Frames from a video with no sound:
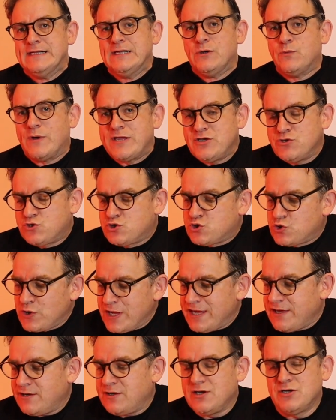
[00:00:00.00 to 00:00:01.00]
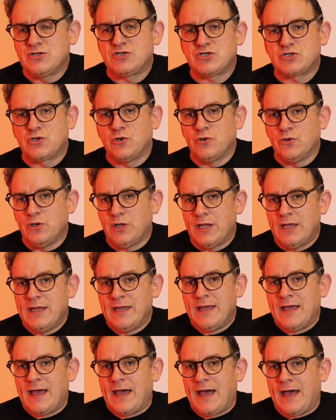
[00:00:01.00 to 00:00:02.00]
When you trigger a skull
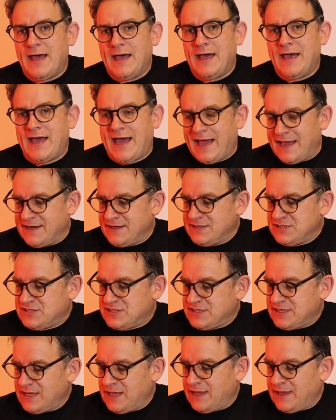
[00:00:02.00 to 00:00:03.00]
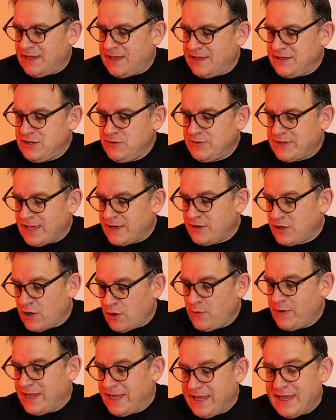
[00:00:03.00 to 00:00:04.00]
and you then
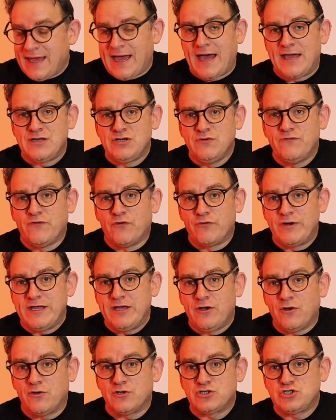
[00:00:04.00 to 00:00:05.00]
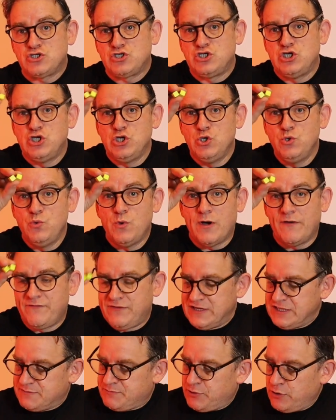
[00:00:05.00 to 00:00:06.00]
go here and you've already got 2 of
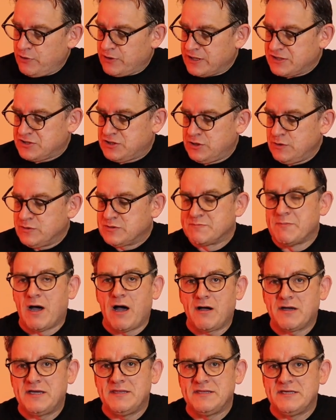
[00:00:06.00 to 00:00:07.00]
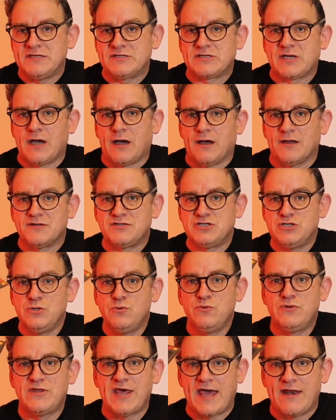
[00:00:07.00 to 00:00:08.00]
these progress cubes marking these cards,
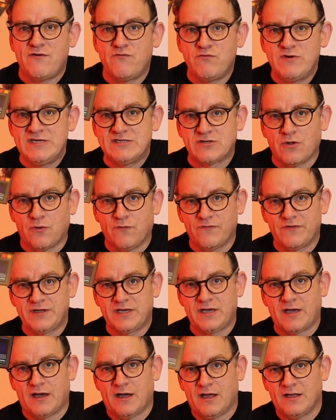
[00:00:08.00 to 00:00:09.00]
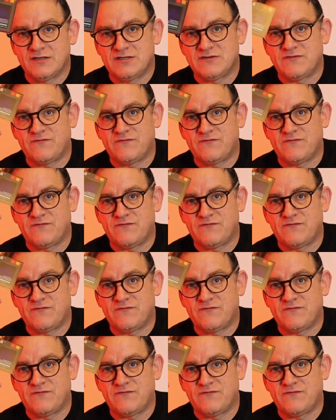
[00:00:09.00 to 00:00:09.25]
you then resolve the cards